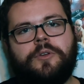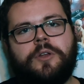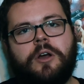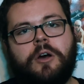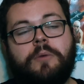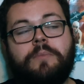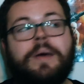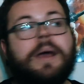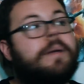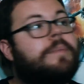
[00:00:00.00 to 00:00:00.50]
You
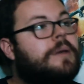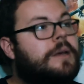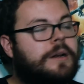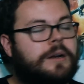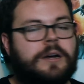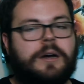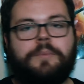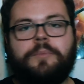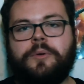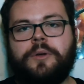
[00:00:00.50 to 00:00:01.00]
know, maybe in
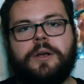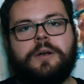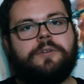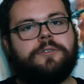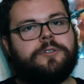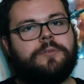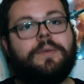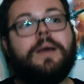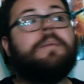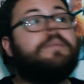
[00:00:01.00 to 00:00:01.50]
a couple
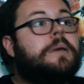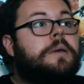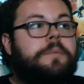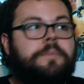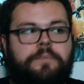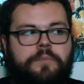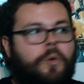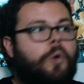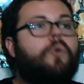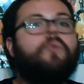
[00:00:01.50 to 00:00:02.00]
years,
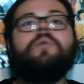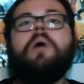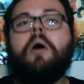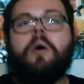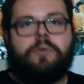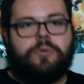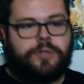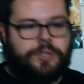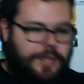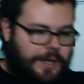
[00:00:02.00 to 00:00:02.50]
maybe, who
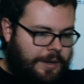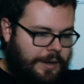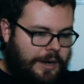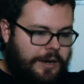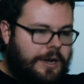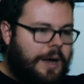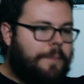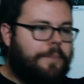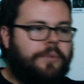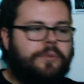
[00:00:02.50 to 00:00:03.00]
knows, like a
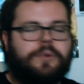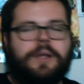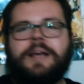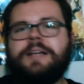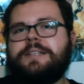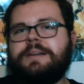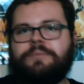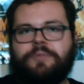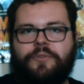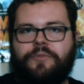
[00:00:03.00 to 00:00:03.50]
couple
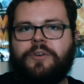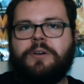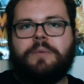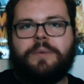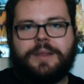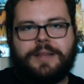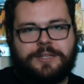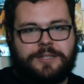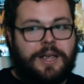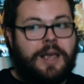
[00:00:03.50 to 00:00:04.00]
days after
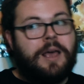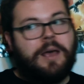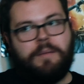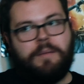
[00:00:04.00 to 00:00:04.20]
filming this,